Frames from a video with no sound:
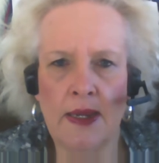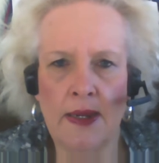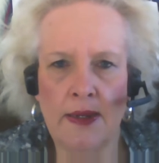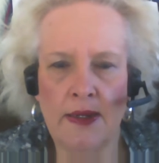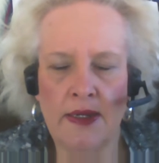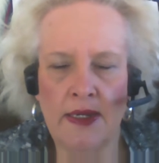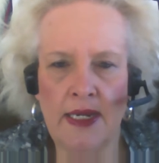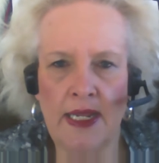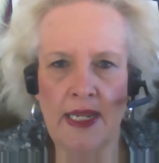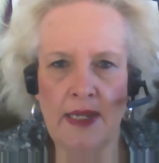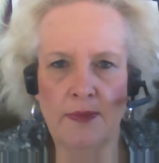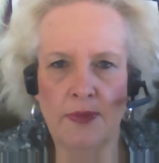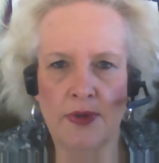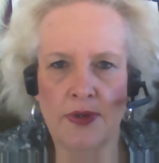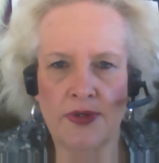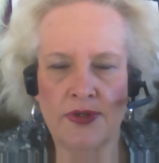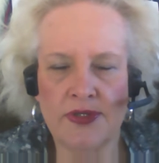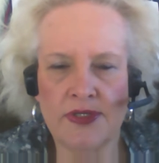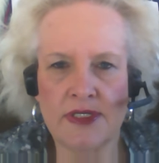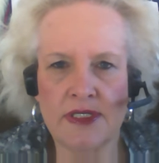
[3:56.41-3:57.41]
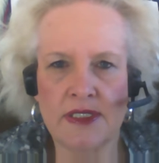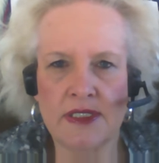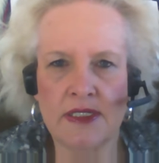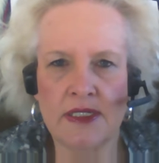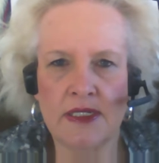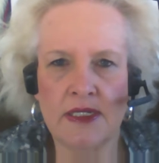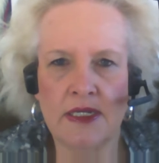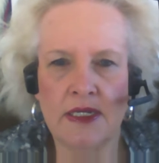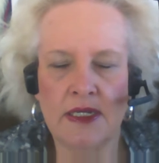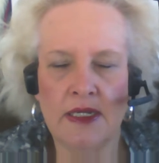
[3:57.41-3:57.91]

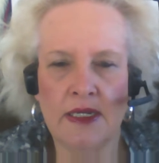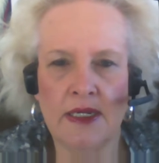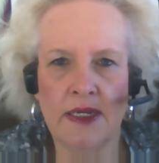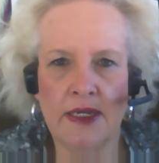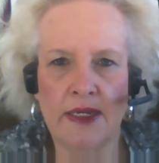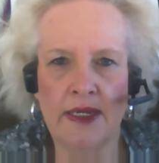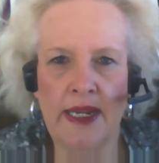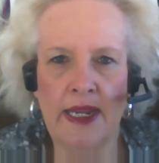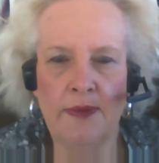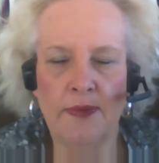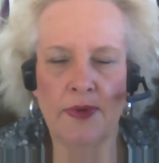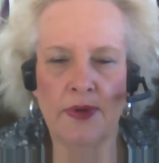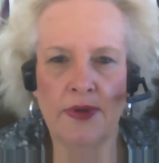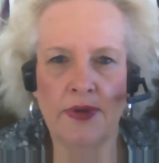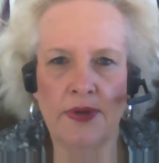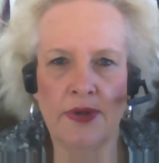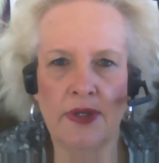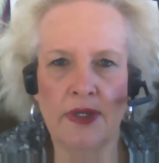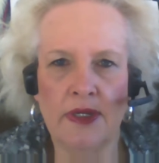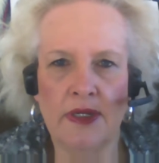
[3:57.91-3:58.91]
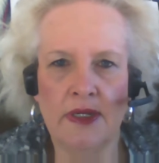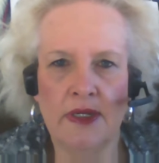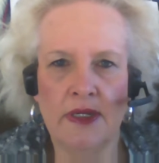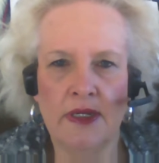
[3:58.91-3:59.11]
neighbors, neighborhood,